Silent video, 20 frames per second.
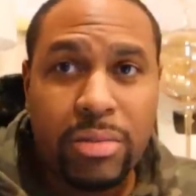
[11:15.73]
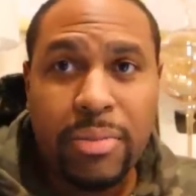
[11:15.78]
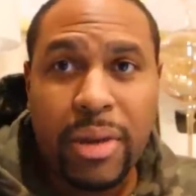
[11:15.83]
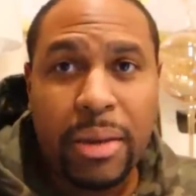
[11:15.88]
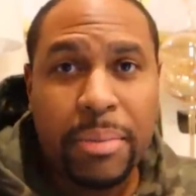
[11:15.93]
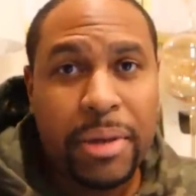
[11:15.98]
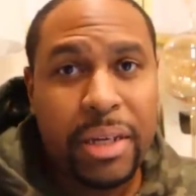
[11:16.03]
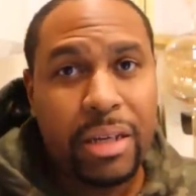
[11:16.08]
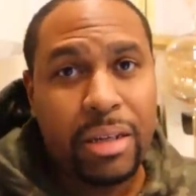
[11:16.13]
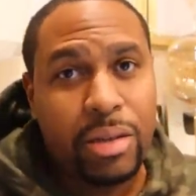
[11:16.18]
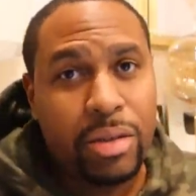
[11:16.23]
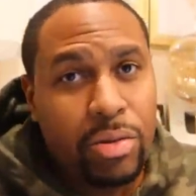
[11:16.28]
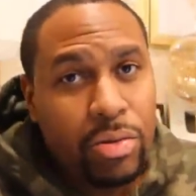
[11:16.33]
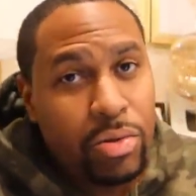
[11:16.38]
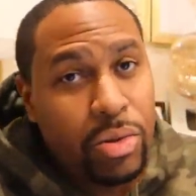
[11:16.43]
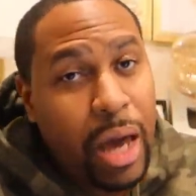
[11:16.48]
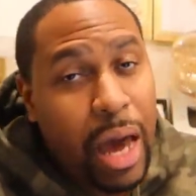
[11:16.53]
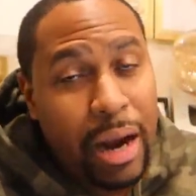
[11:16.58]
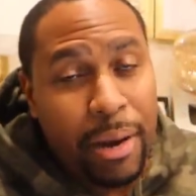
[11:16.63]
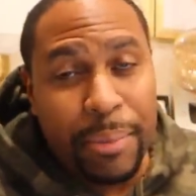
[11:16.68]
Maybe
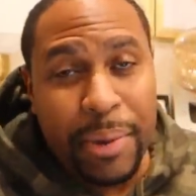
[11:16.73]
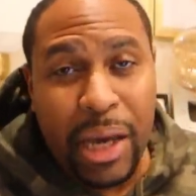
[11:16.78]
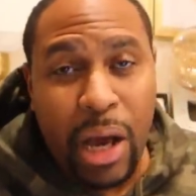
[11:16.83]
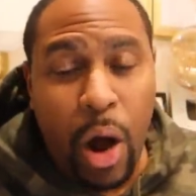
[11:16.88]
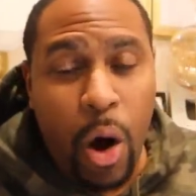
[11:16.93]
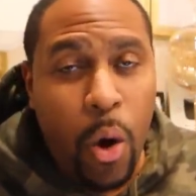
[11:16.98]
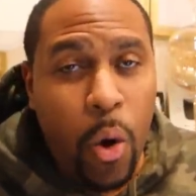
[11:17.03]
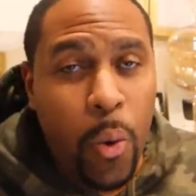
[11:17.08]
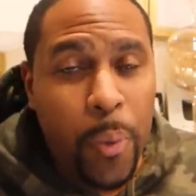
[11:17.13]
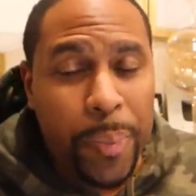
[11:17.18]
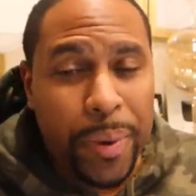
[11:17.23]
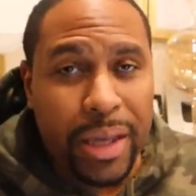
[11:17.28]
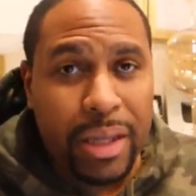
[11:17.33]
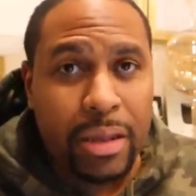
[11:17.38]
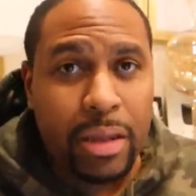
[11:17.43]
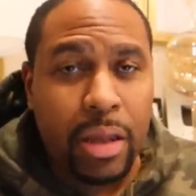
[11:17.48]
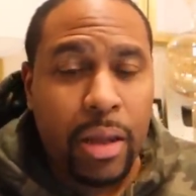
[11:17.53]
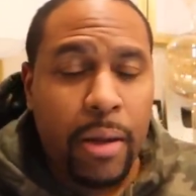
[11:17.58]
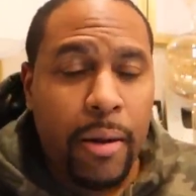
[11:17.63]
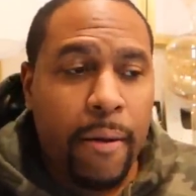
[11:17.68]
you got to be
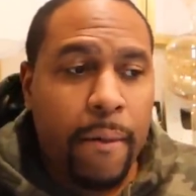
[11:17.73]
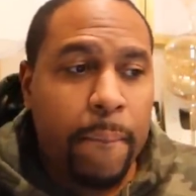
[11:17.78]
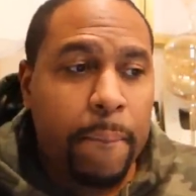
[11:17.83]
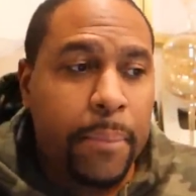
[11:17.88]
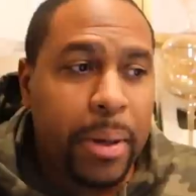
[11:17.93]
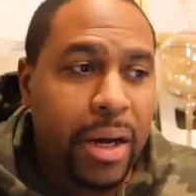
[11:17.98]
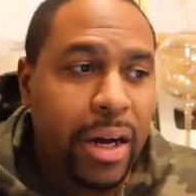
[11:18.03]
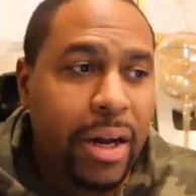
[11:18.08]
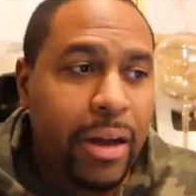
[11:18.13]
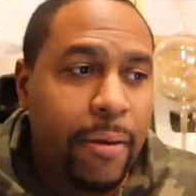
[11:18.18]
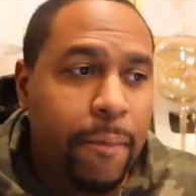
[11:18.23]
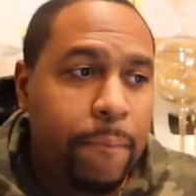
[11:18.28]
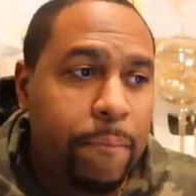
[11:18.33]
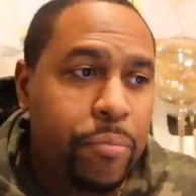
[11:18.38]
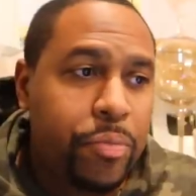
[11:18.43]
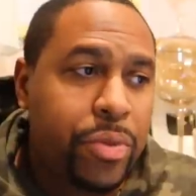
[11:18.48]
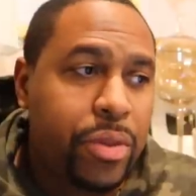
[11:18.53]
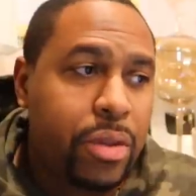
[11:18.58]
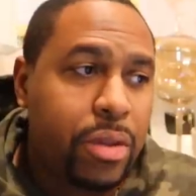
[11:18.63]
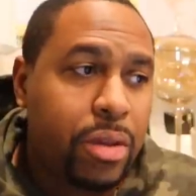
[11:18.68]
open, but
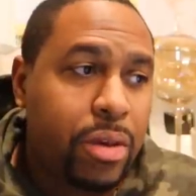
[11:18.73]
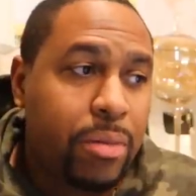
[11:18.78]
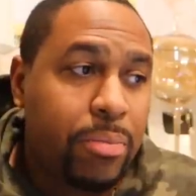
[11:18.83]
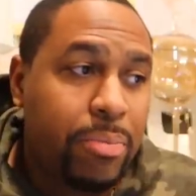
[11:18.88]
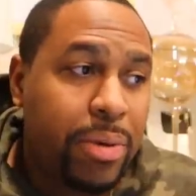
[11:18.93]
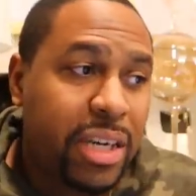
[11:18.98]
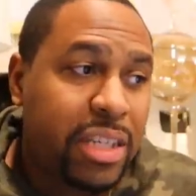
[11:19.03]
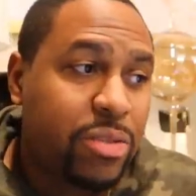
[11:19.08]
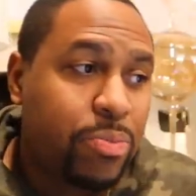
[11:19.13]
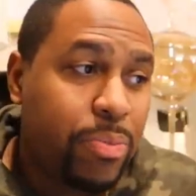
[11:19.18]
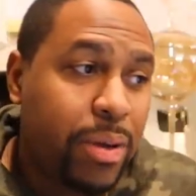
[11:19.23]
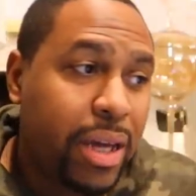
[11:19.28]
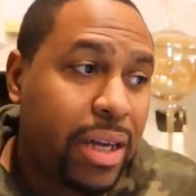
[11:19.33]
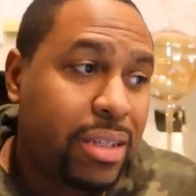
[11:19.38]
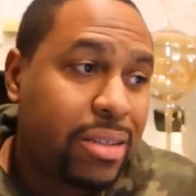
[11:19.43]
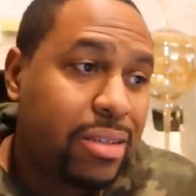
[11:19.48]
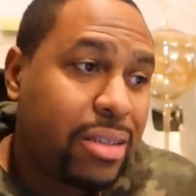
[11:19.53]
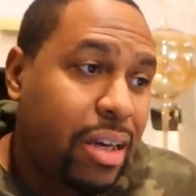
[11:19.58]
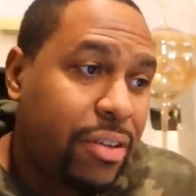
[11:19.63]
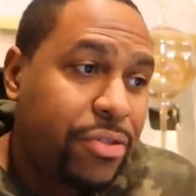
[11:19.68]
your best bet
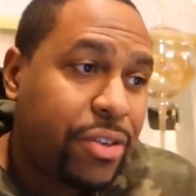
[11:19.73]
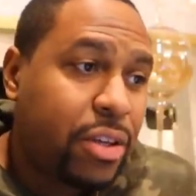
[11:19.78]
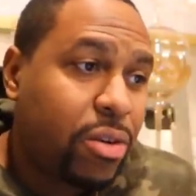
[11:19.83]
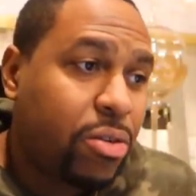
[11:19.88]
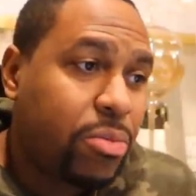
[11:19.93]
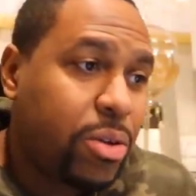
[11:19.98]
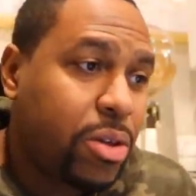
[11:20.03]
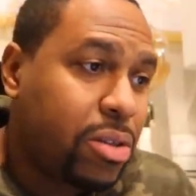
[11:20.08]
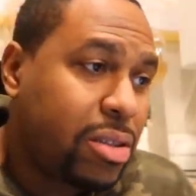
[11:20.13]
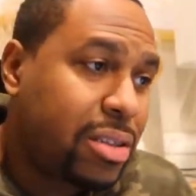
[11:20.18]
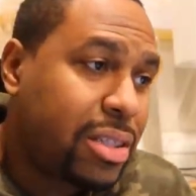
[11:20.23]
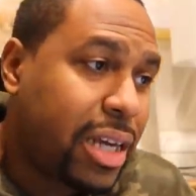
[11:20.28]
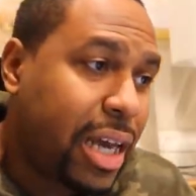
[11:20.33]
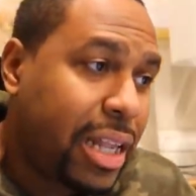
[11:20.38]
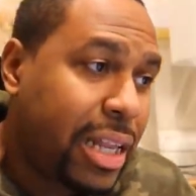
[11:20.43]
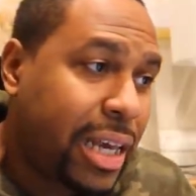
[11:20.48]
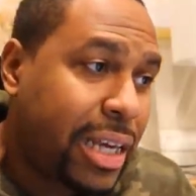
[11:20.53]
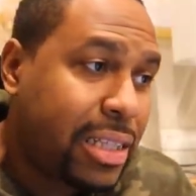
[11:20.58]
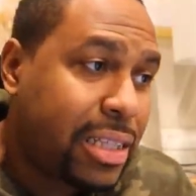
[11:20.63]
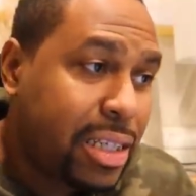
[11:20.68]
is definitely going to be on a
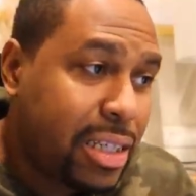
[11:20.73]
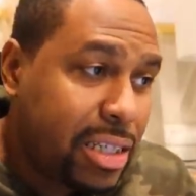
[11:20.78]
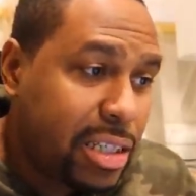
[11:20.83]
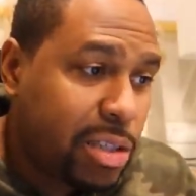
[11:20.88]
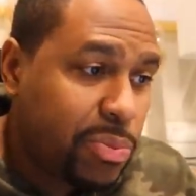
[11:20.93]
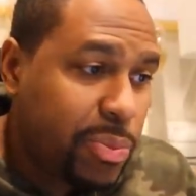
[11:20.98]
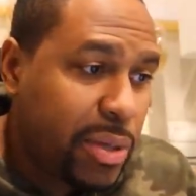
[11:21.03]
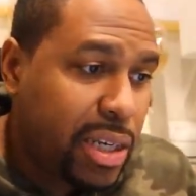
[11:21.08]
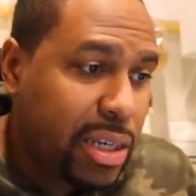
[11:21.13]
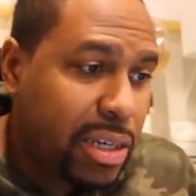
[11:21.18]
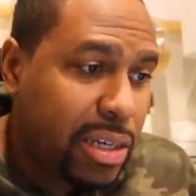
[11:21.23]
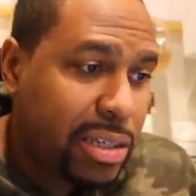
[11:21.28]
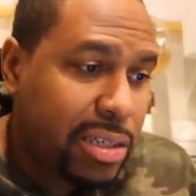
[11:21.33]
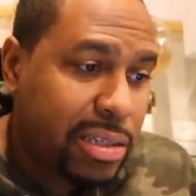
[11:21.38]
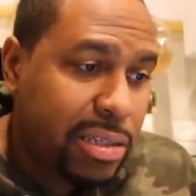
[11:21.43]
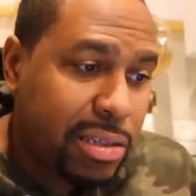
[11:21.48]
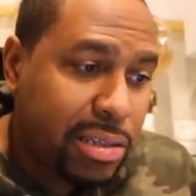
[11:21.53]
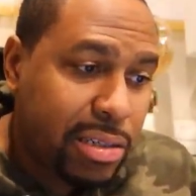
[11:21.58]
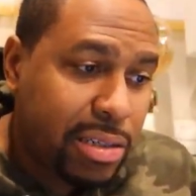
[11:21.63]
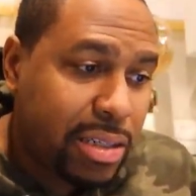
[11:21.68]
site like this,
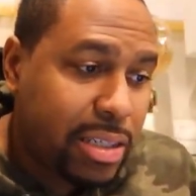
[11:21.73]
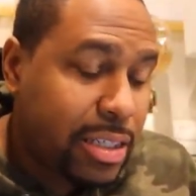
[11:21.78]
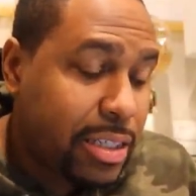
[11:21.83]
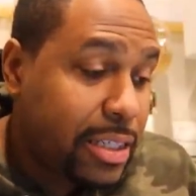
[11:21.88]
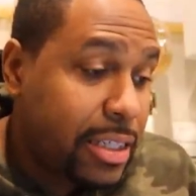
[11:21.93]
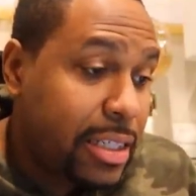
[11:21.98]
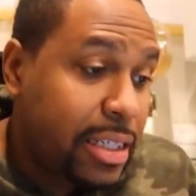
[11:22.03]
because